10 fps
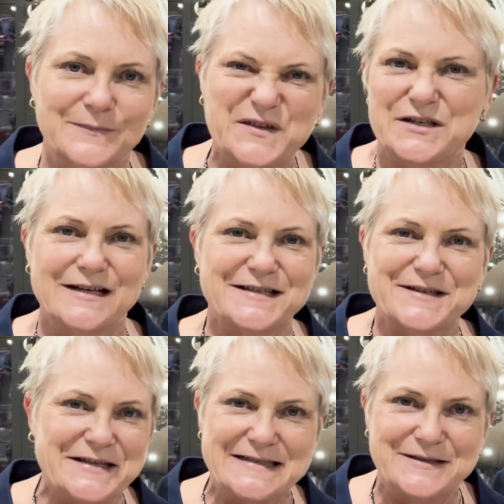chuck a
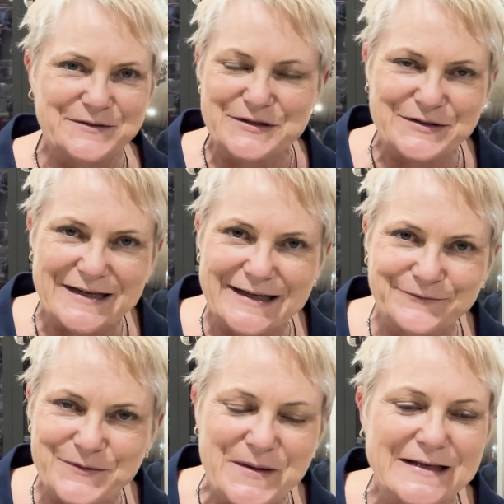size or two down
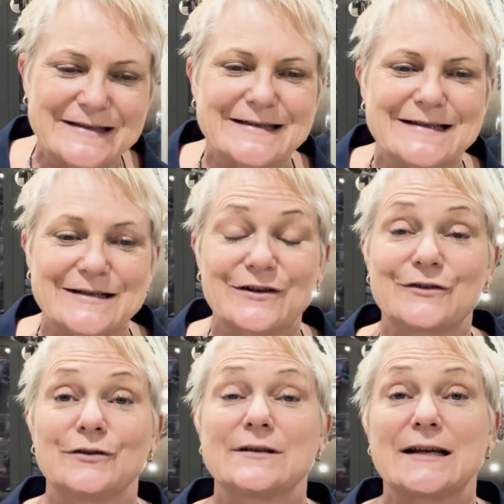from it. So it's
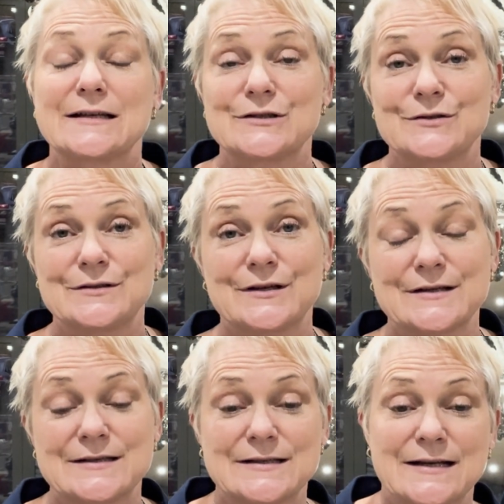got to take it 2
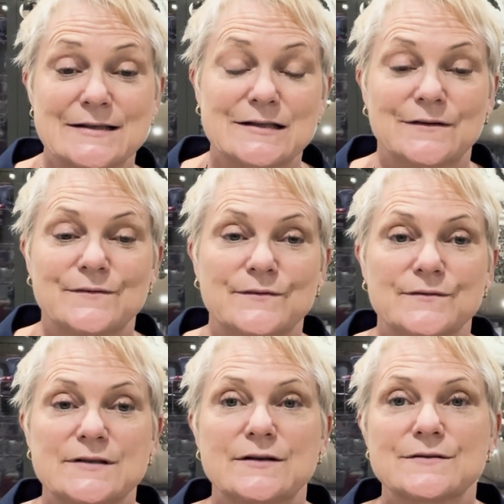sizes down, so I've
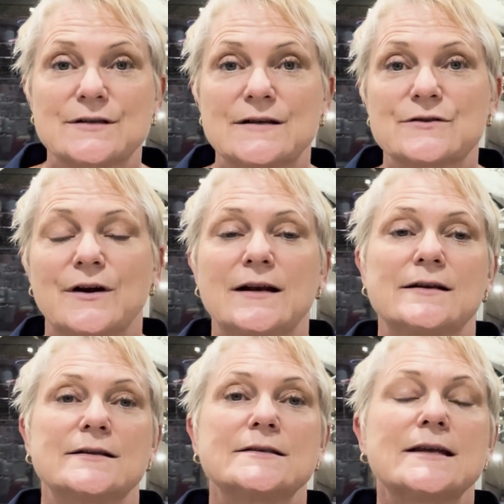single size
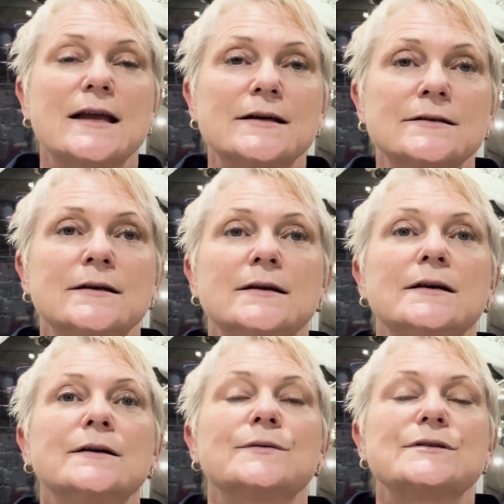graded it down,
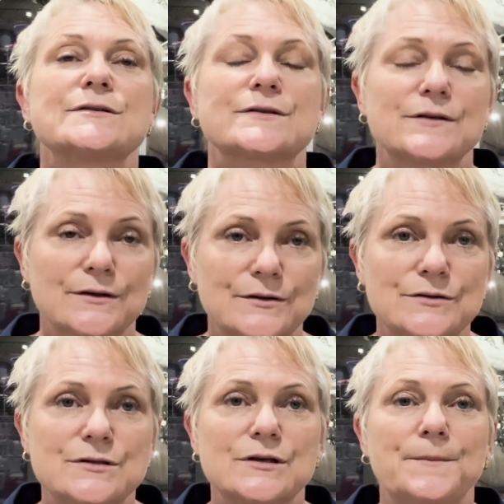which is
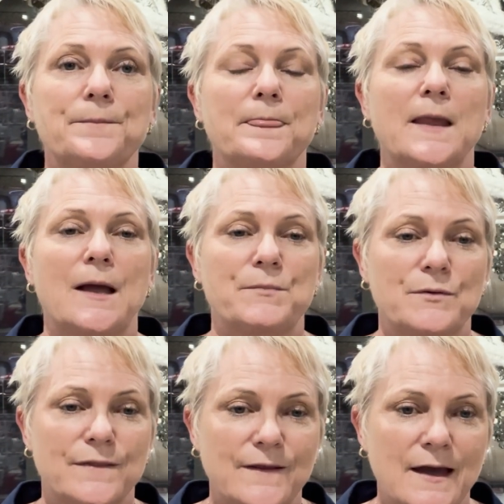good. Happy
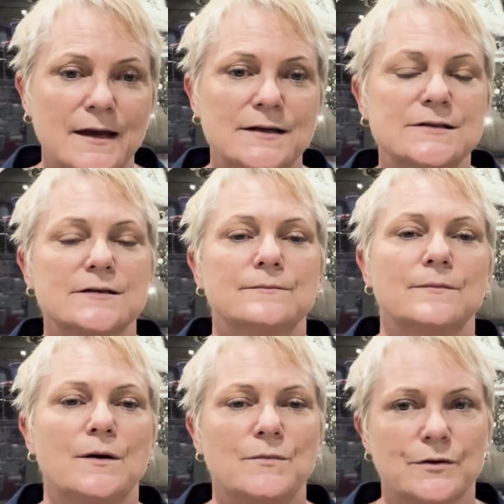with that.
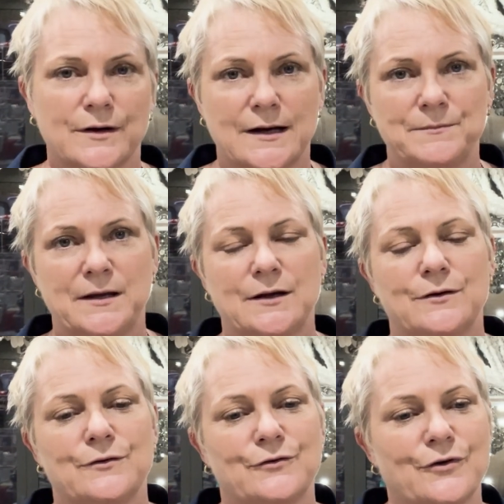I'll mock it up and get
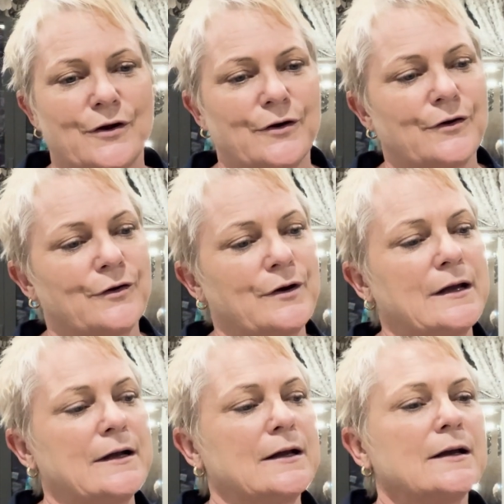her to try it on.
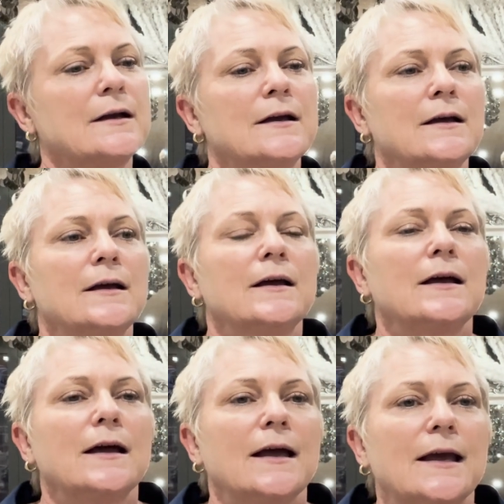
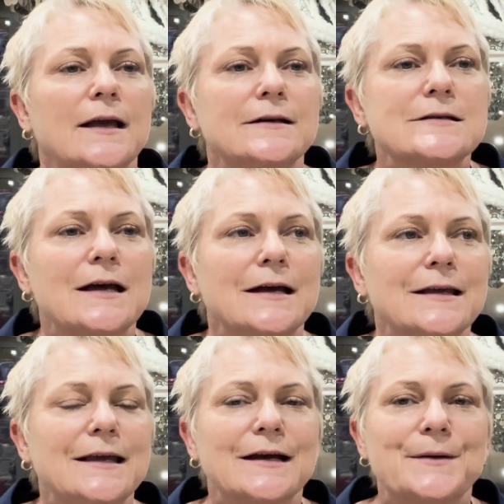And
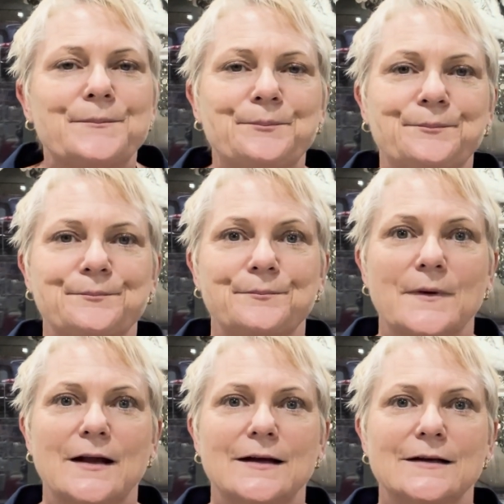yeah,
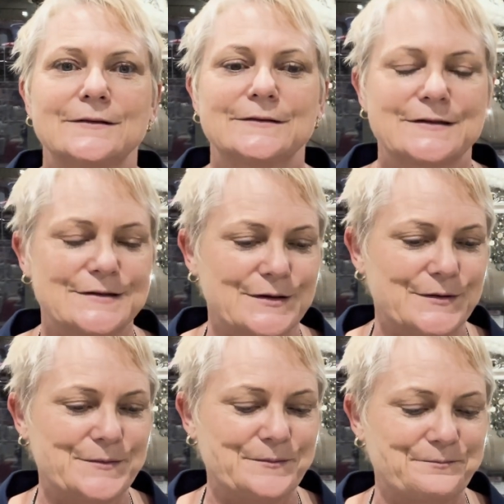
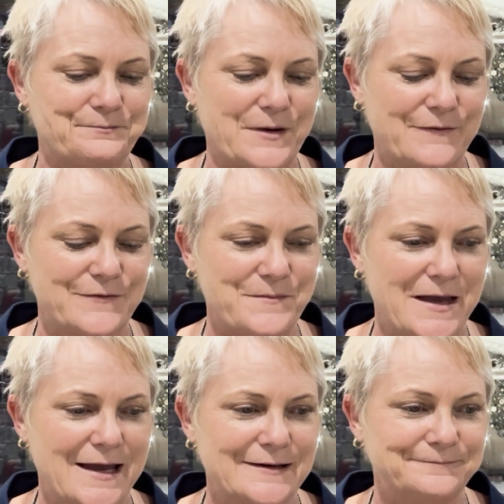so apart from
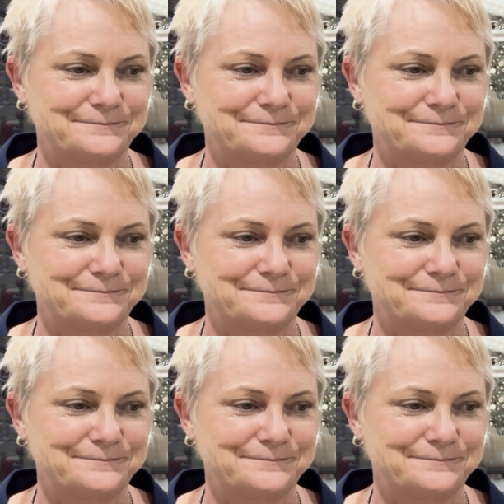that,